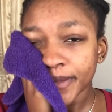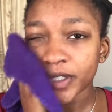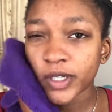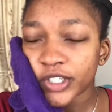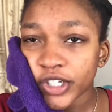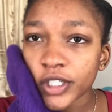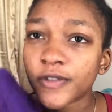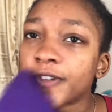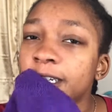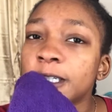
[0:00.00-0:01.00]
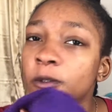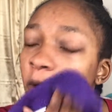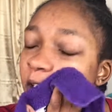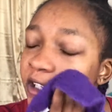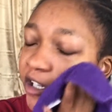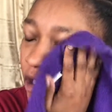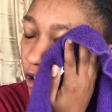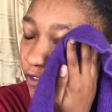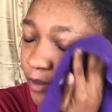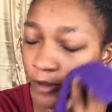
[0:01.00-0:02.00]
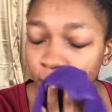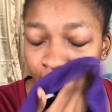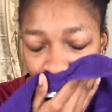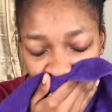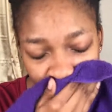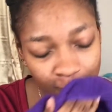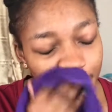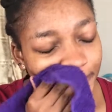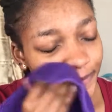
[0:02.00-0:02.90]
So I just finished washing it off my face.